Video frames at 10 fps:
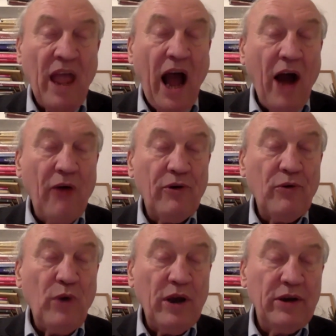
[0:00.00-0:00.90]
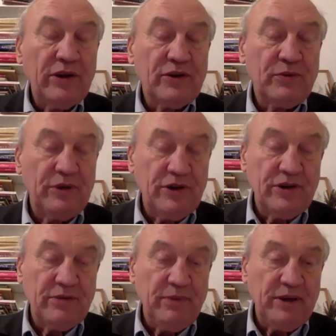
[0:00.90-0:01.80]
our awareness which is a
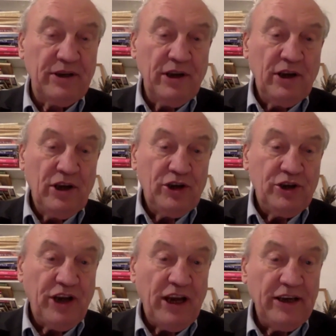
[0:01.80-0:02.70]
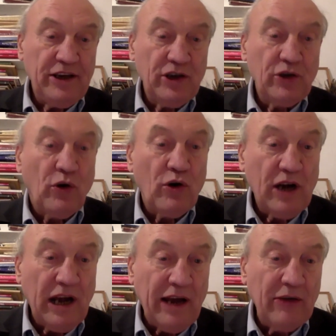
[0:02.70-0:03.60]
bit shaded or
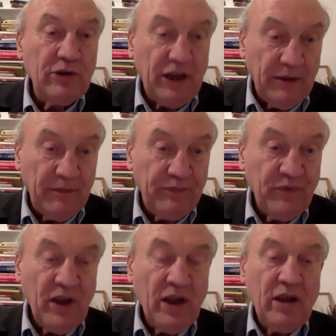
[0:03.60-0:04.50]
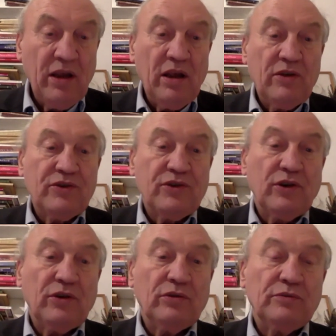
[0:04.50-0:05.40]
cloudy
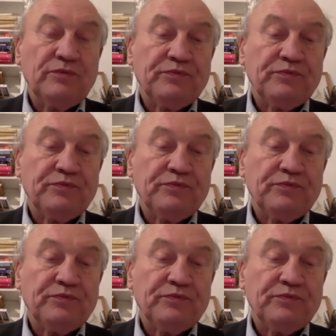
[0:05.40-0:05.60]
so